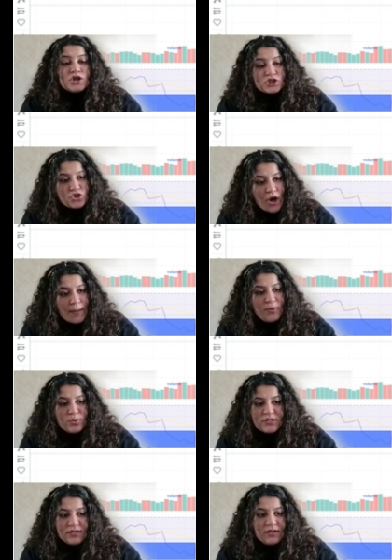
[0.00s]
So I'm
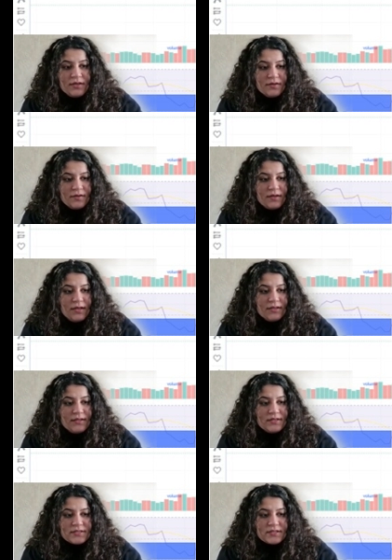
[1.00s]
using here in
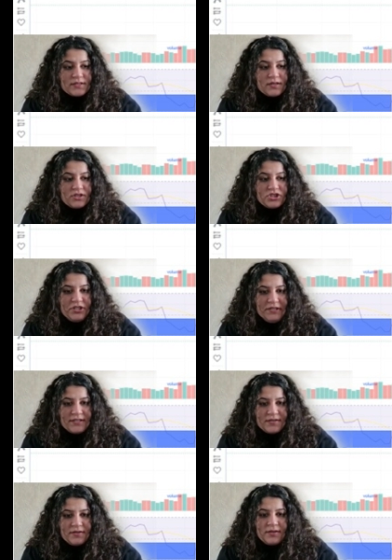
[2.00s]
this
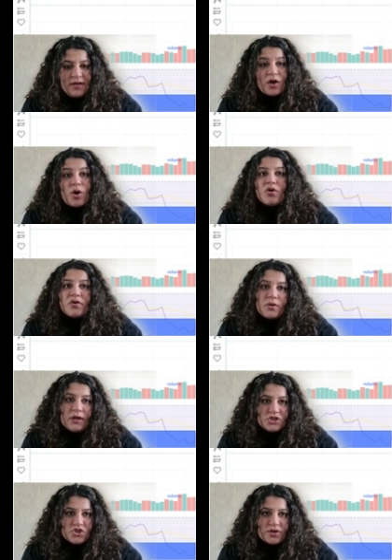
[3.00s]
sheet a
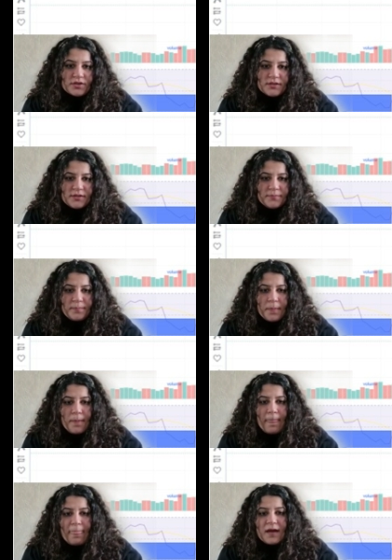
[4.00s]
Coca-Cola chart.
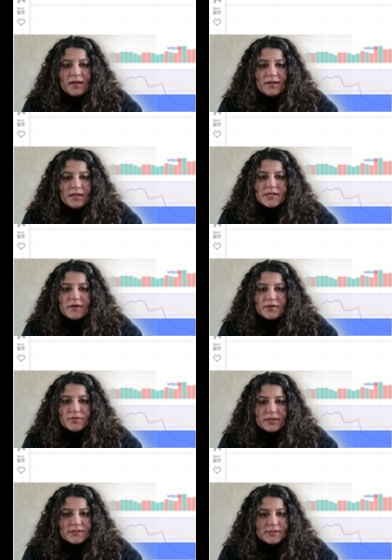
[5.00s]
Let's have a
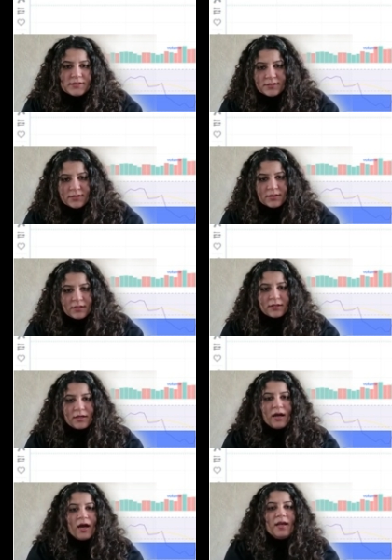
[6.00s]
look at it.
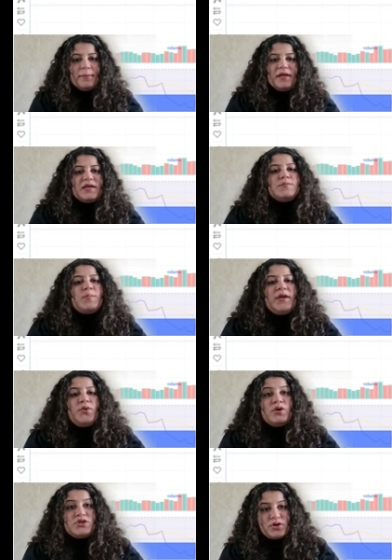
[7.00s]
And let me
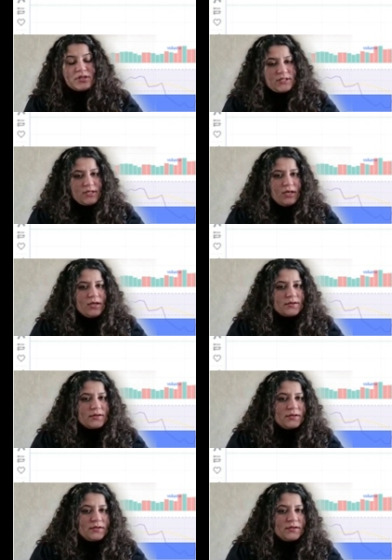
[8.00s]
explain what you're seeing here.